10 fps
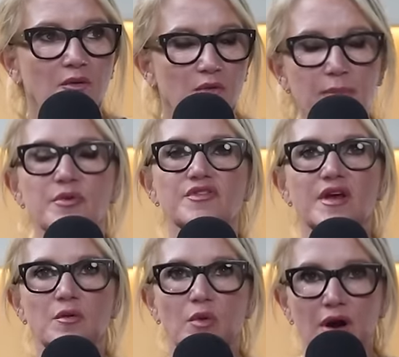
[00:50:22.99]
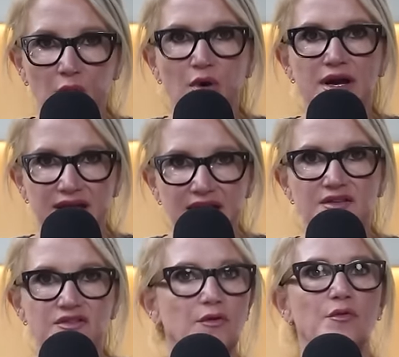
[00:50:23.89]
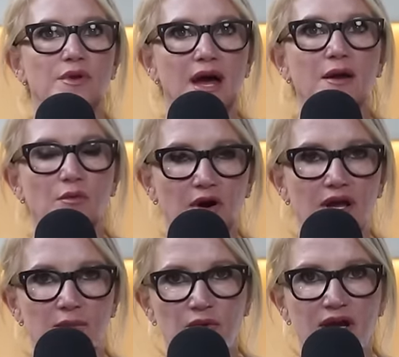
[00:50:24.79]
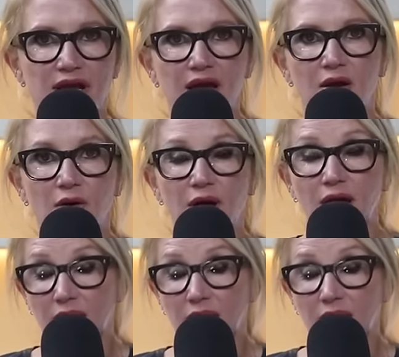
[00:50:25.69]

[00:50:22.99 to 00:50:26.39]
represent where I want to get to, not where I am right now?